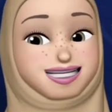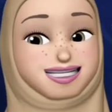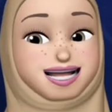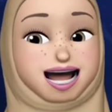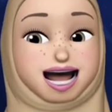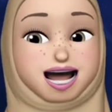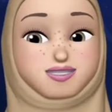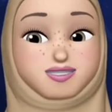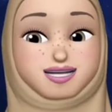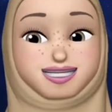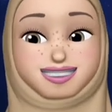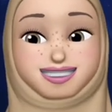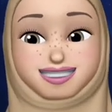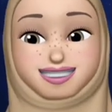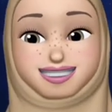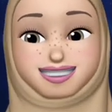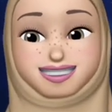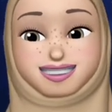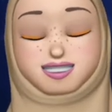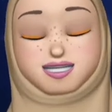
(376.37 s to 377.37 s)

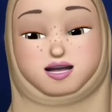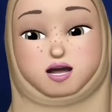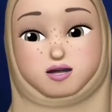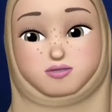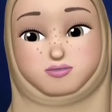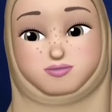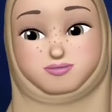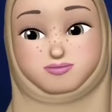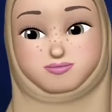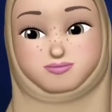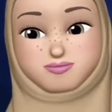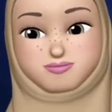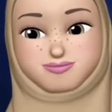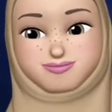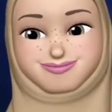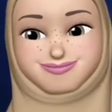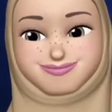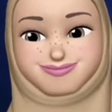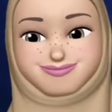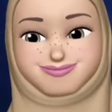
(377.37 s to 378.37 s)
undirected graph?
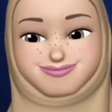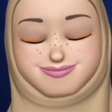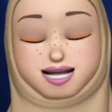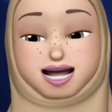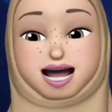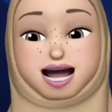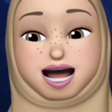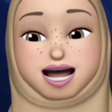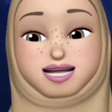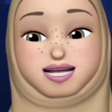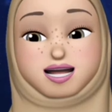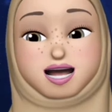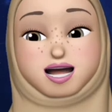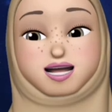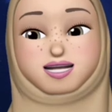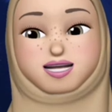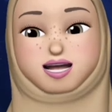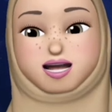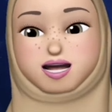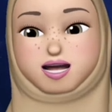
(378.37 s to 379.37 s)
An
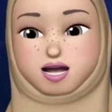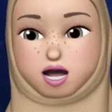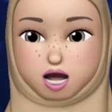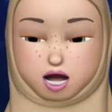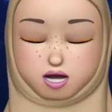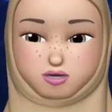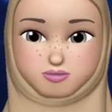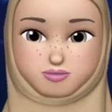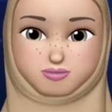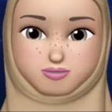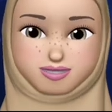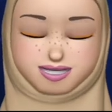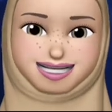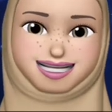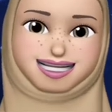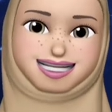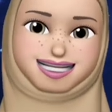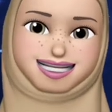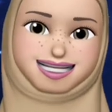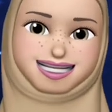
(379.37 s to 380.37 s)
undirected graph
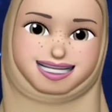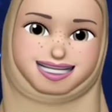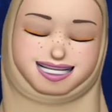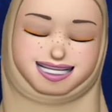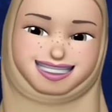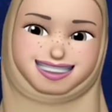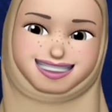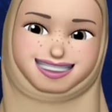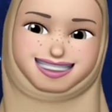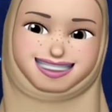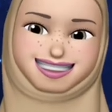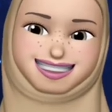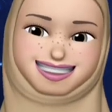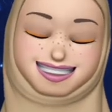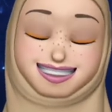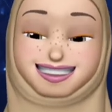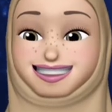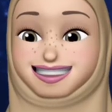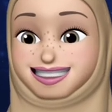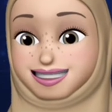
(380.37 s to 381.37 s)
actually
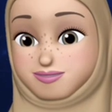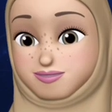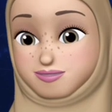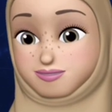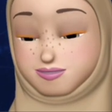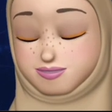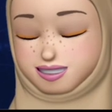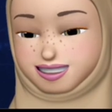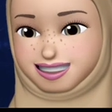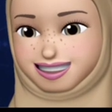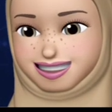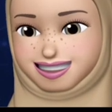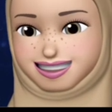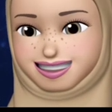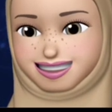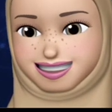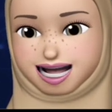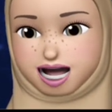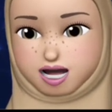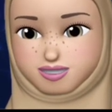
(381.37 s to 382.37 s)
a
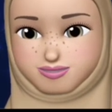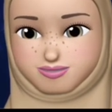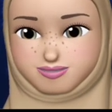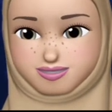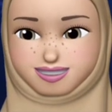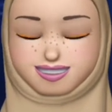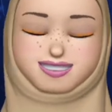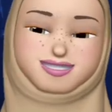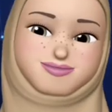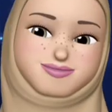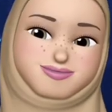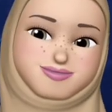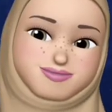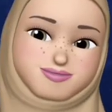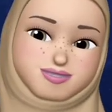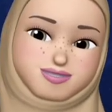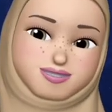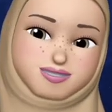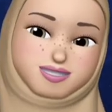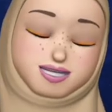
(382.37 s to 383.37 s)
simple graph,
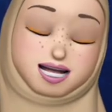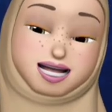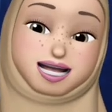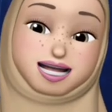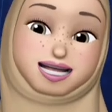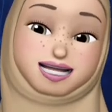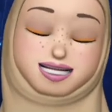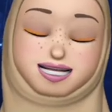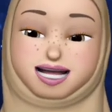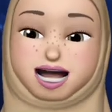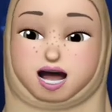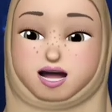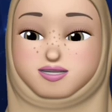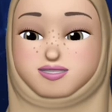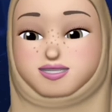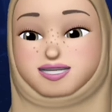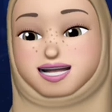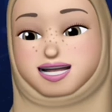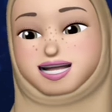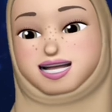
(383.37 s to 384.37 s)
or a
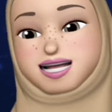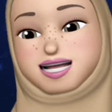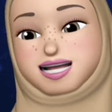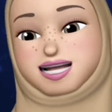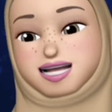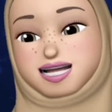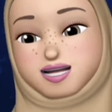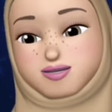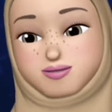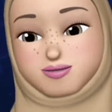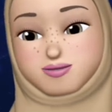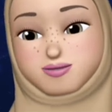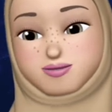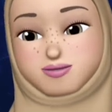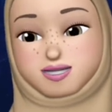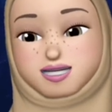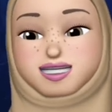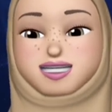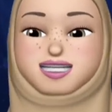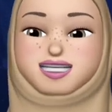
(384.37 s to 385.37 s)
graph with
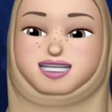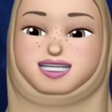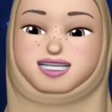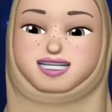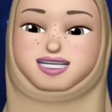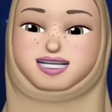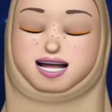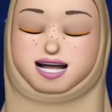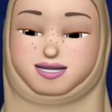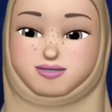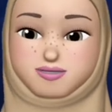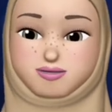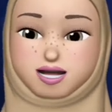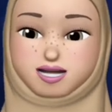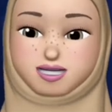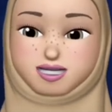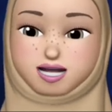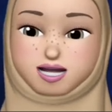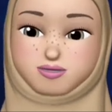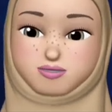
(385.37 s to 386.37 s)
loops and
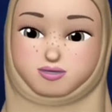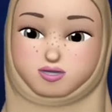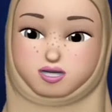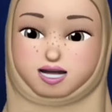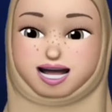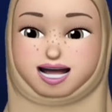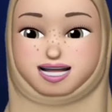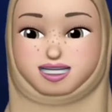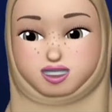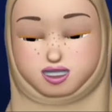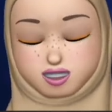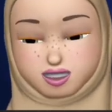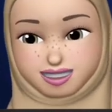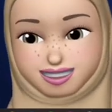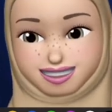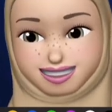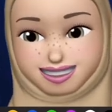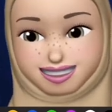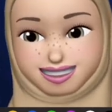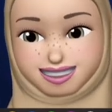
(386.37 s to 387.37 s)
multiple
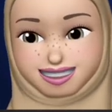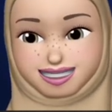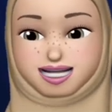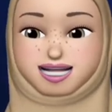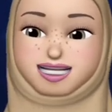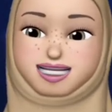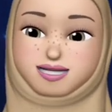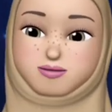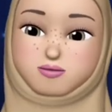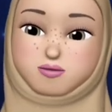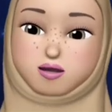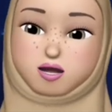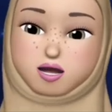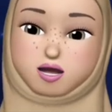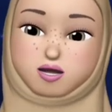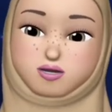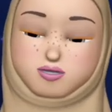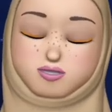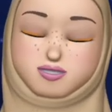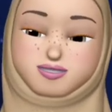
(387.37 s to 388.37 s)
edges as
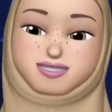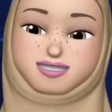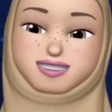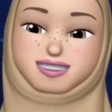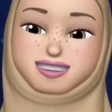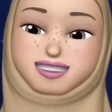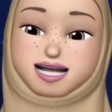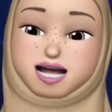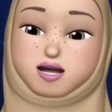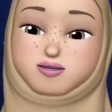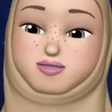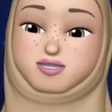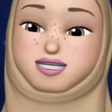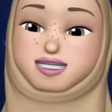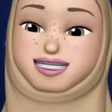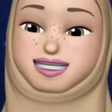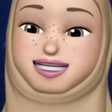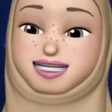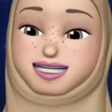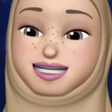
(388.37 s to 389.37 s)
drawn without
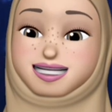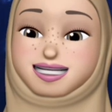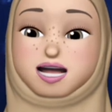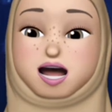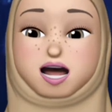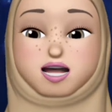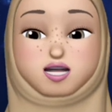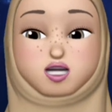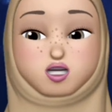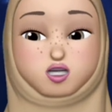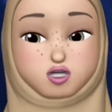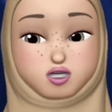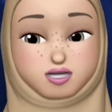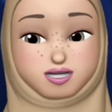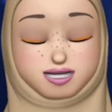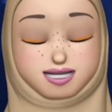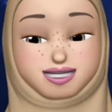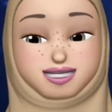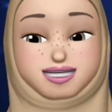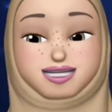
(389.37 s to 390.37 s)
any
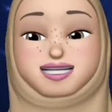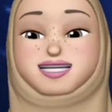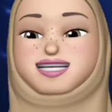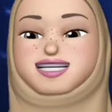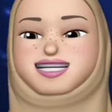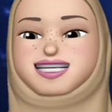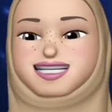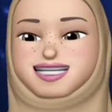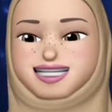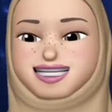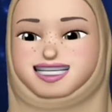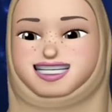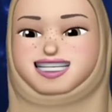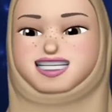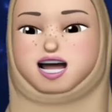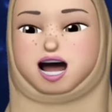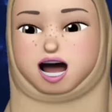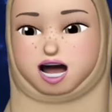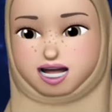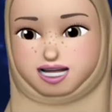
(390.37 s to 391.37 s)
direction being
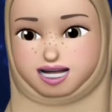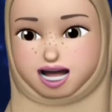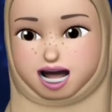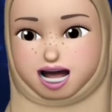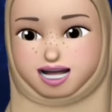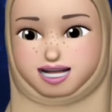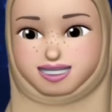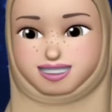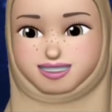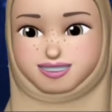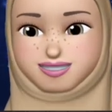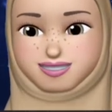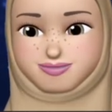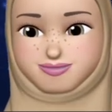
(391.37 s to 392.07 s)
assigned.